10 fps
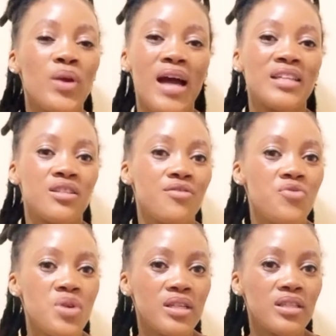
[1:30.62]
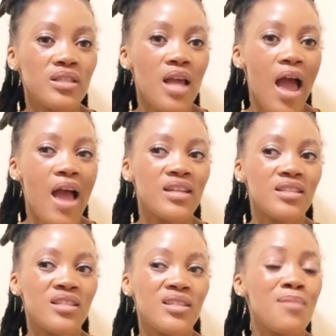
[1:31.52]
we are different.
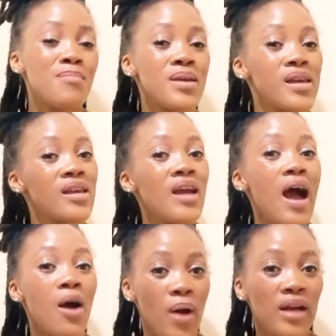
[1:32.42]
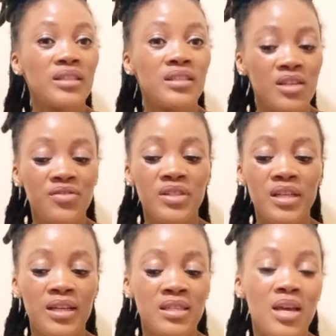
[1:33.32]
And me, I want
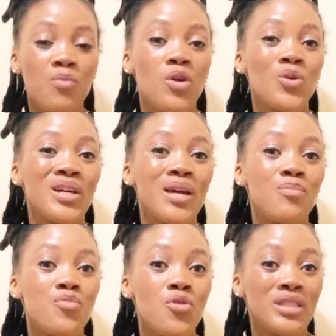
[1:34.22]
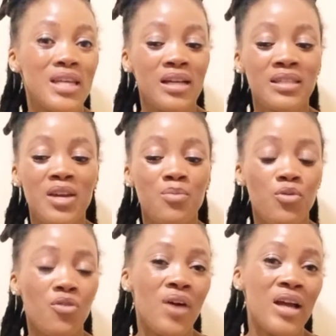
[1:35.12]
definitely someone who can protect and
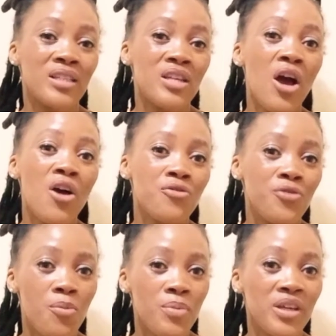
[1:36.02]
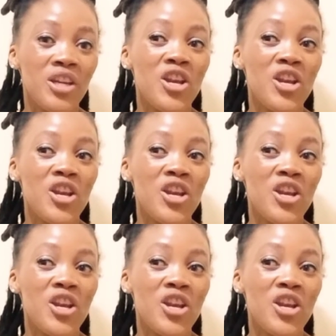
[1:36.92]
provide for me.